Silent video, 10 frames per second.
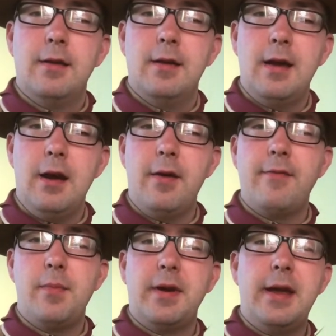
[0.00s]
Hello
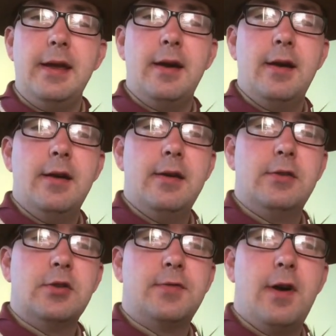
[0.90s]
everybody, I
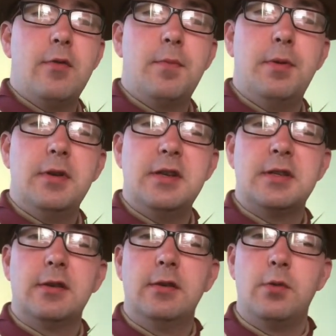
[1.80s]
just thought I would put
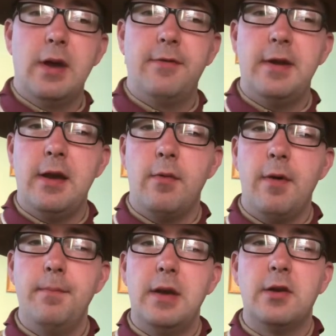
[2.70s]
this quick video
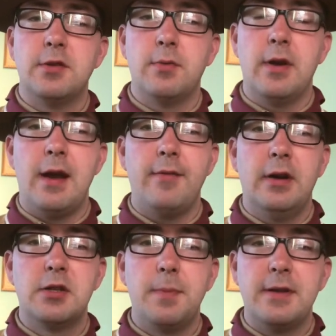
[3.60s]
on because we're going to have a
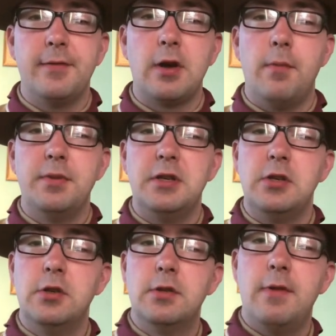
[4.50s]
little bit of a
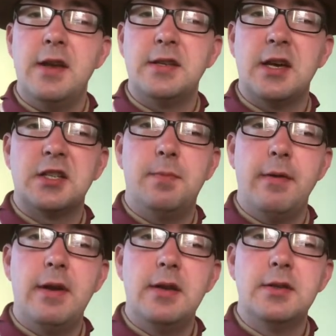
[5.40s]
competition to raise our
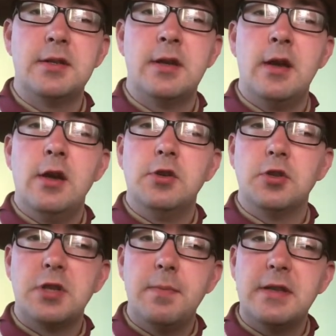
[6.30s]
spirits.
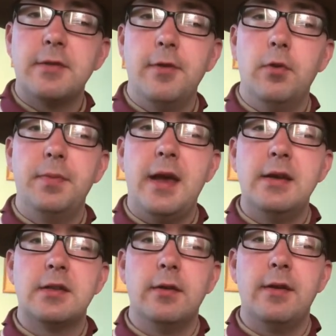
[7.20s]
Just a bit of an
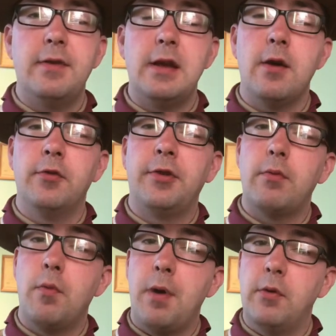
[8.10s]
update on the videos that
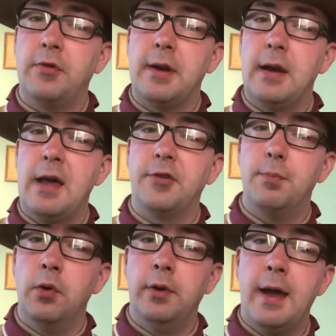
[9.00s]
were posted last
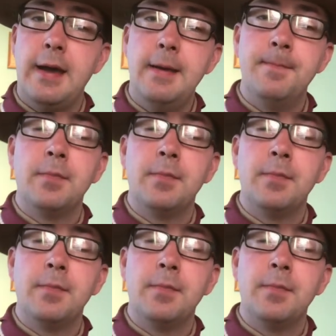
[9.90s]
Monday.